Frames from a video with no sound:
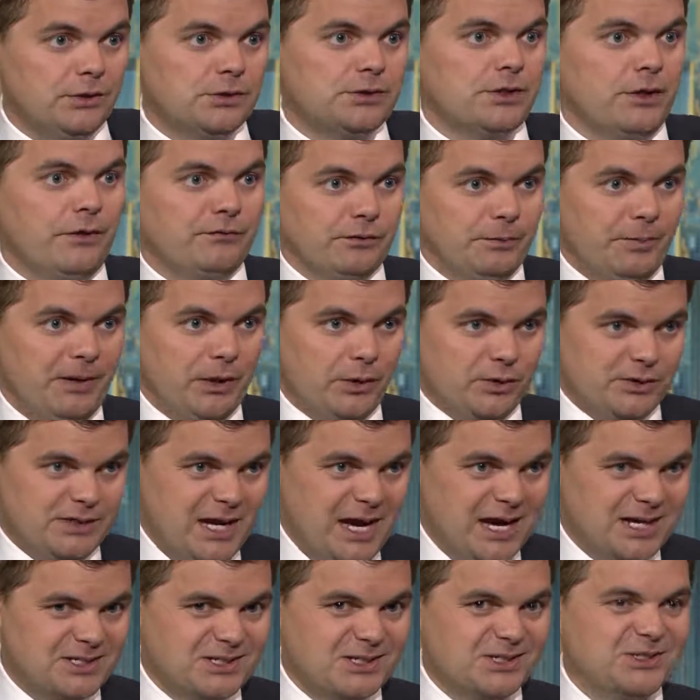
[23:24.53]
You still have to pay your
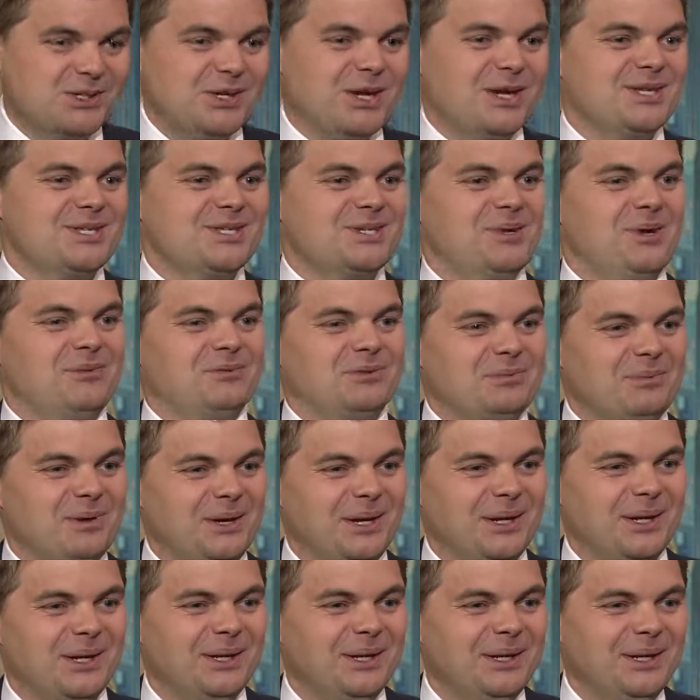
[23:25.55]
taxes, you still have to
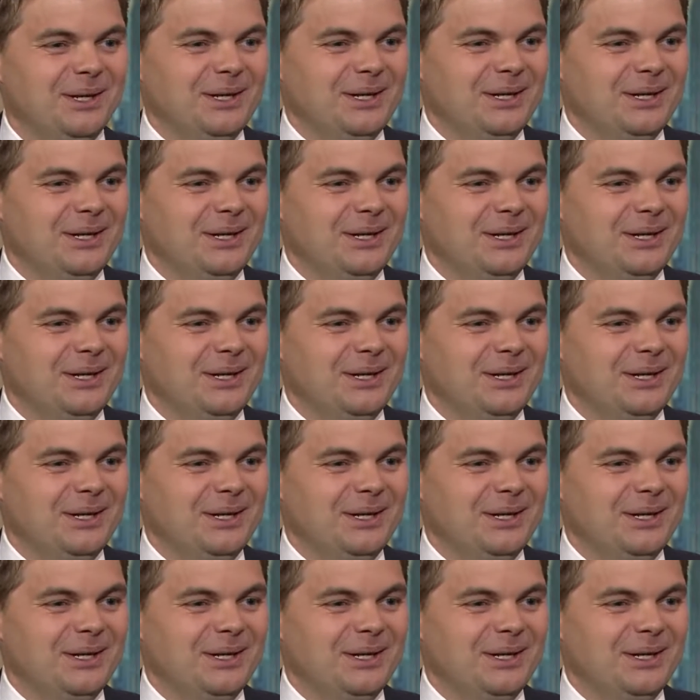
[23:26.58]
pay